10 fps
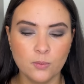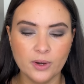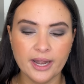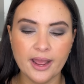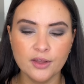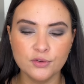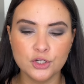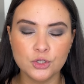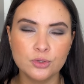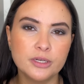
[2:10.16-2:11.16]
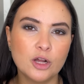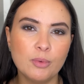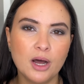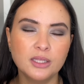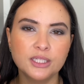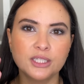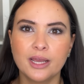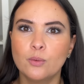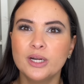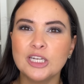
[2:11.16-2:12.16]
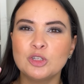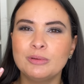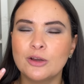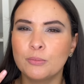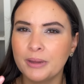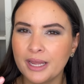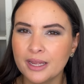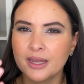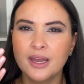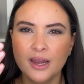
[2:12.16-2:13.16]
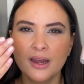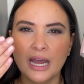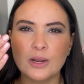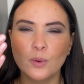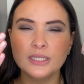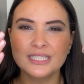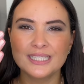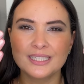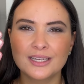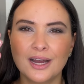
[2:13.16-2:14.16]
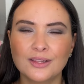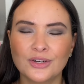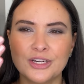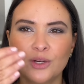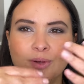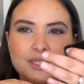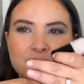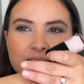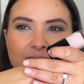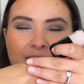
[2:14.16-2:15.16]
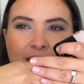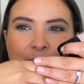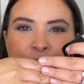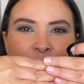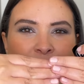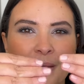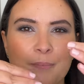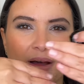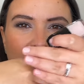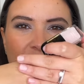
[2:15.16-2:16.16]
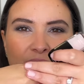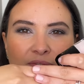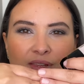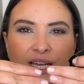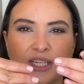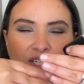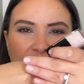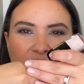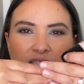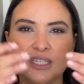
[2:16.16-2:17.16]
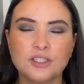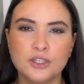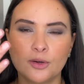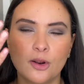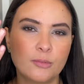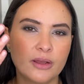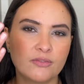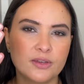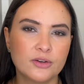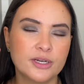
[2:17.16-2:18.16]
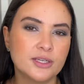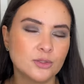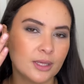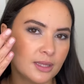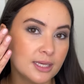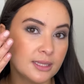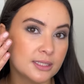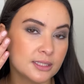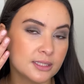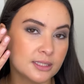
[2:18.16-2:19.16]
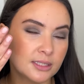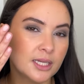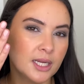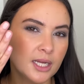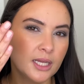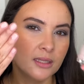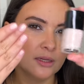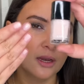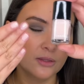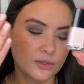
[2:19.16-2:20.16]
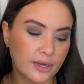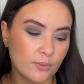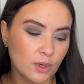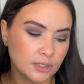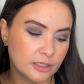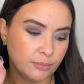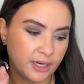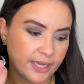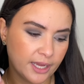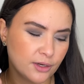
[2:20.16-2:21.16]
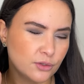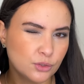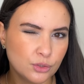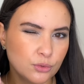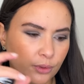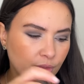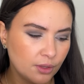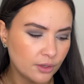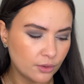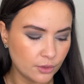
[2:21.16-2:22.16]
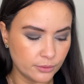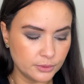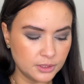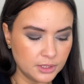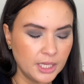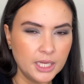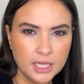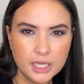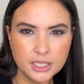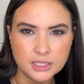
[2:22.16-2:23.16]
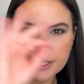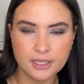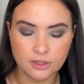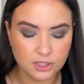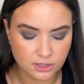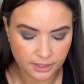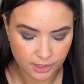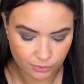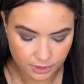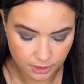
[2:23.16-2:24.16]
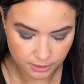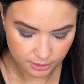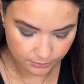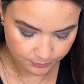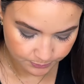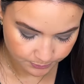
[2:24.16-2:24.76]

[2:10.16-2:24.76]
when I have a nude nail polish, I want it to be opaque. I want to see the color. I don't want to just see my flesh skin tone on my fingernail. So I think this is the color that I wanted. But again, two thick coats to get the desired result.